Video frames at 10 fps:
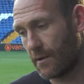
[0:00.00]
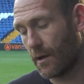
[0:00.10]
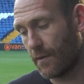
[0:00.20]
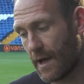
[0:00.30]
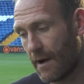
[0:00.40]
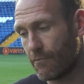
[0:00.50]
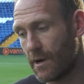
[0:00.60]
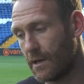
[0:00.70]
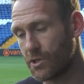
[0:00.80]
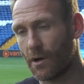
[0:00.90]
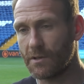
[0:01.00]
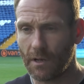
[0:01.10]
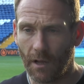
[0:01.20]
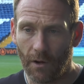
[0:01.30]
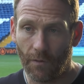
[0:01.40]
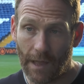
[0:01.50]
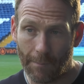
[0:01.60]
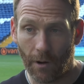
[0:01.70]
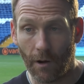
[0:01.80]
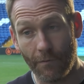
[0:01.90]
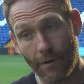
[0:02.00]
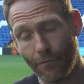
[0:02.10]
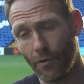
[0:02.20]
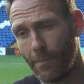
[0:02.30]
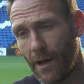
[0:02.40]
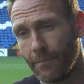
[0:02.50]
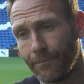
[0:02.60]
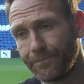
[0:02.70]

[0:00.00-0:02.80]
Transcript: And that really shines a light on that part of it through Ben.